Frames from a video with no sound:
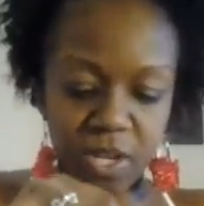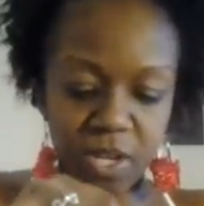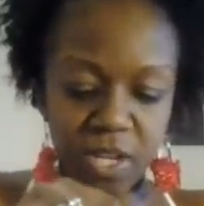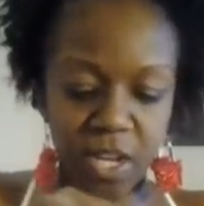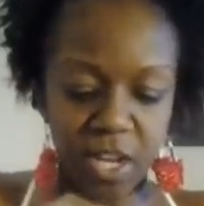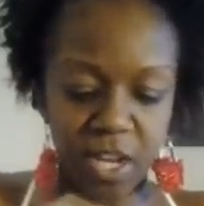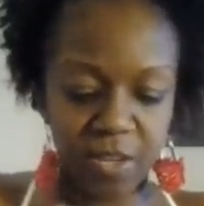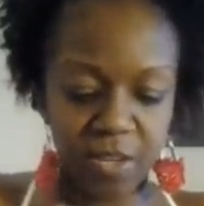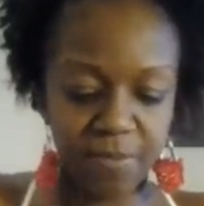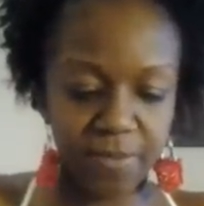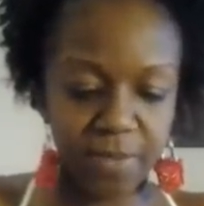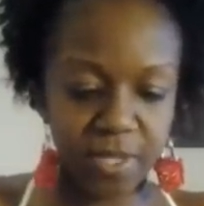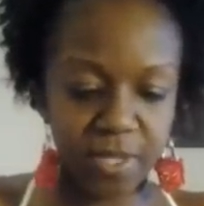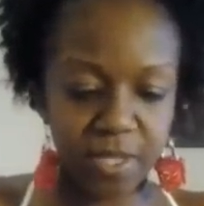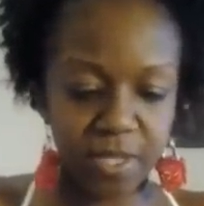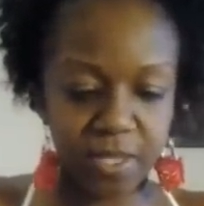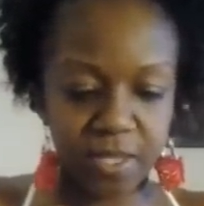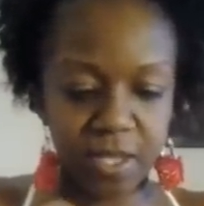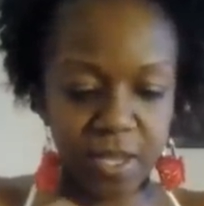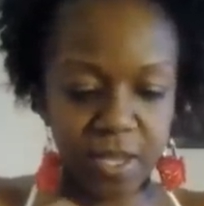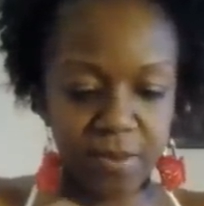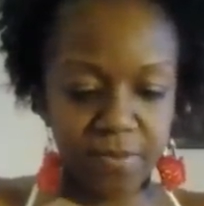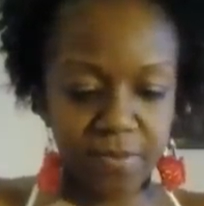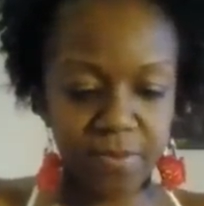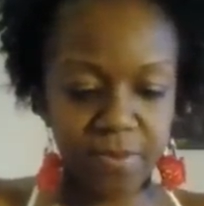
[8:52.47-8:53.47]
3 times,
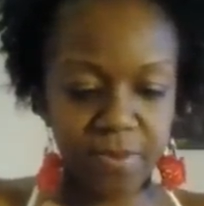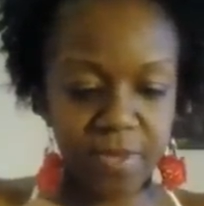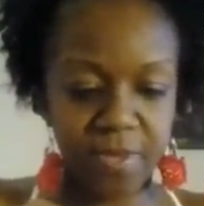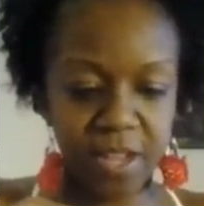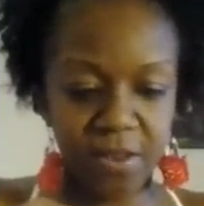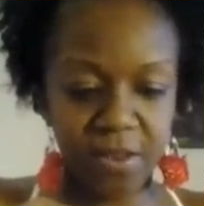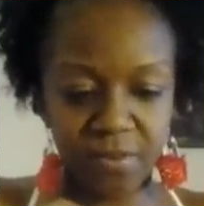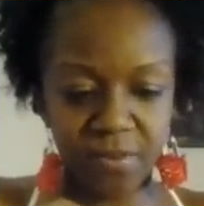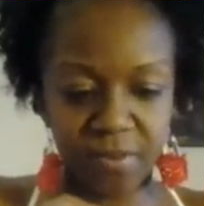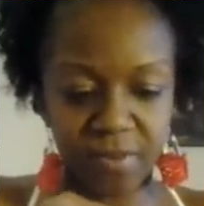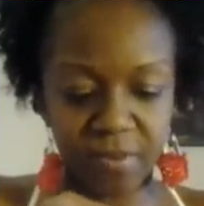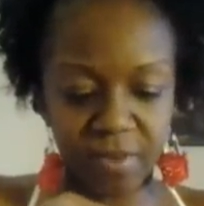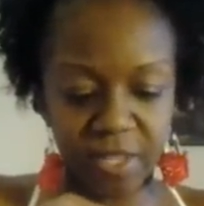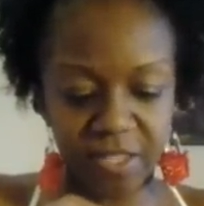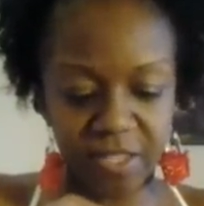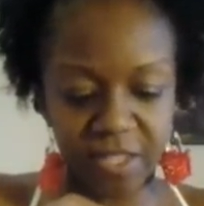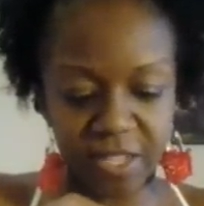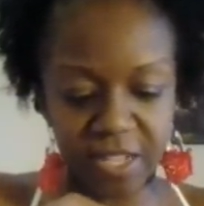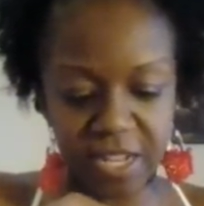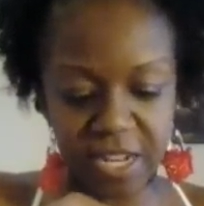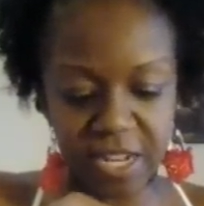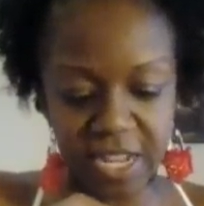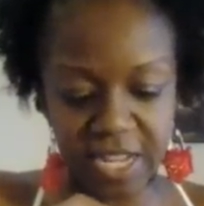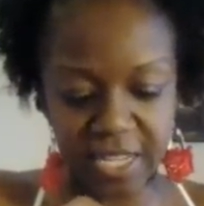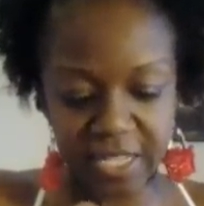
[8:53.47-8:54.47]
let's say. And that gives
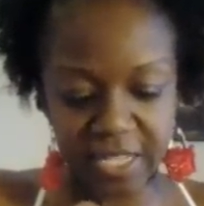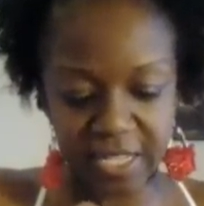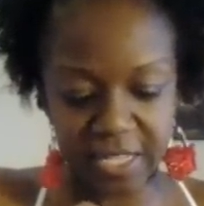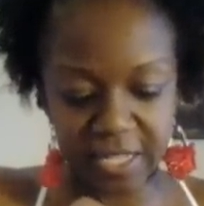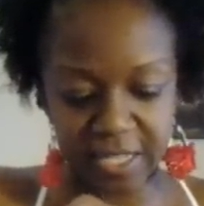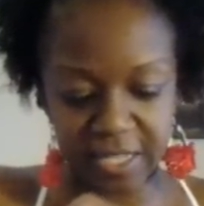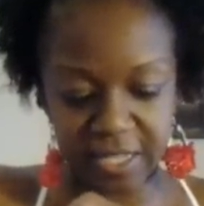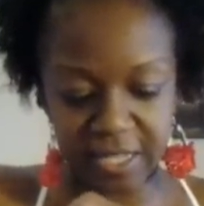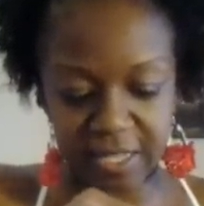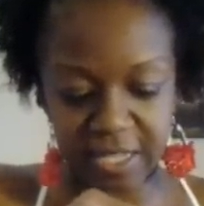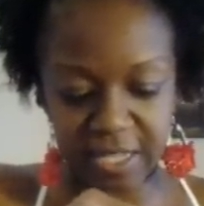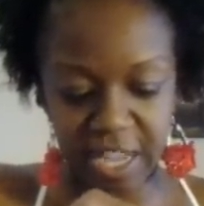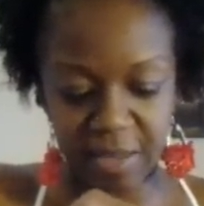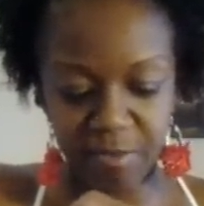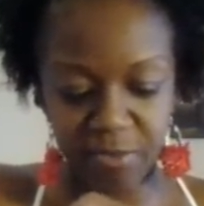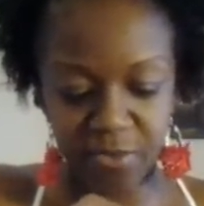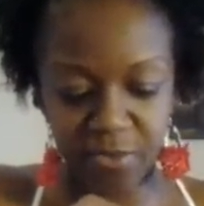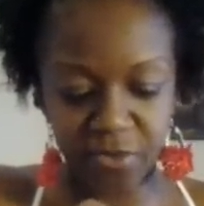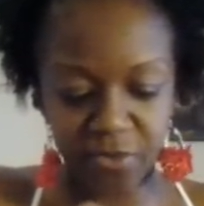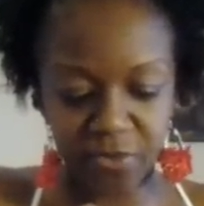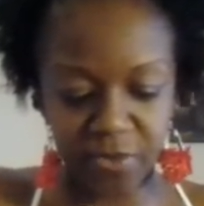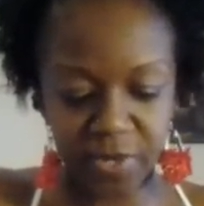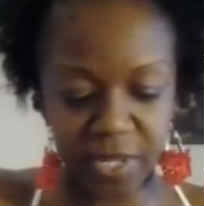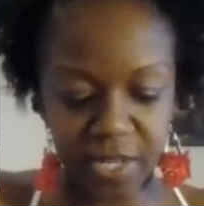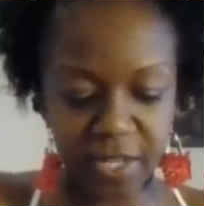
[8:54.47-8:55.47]
a nice
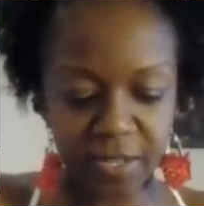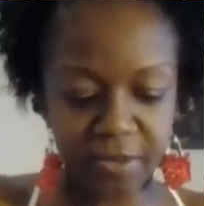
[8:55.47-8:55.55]
stable